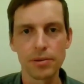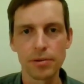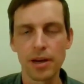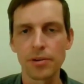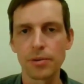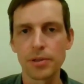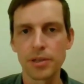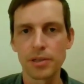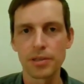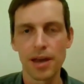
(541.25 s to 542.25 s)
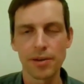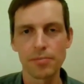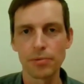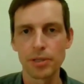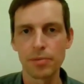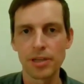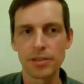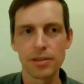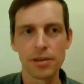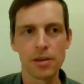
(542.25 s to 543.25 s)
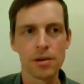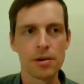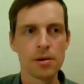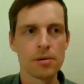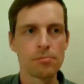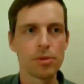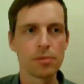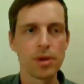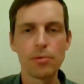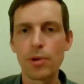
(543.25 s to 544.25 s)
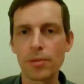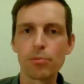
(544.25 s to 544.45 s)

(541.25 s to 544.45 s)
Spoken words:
certain characteristics that have to be respected, but maybe we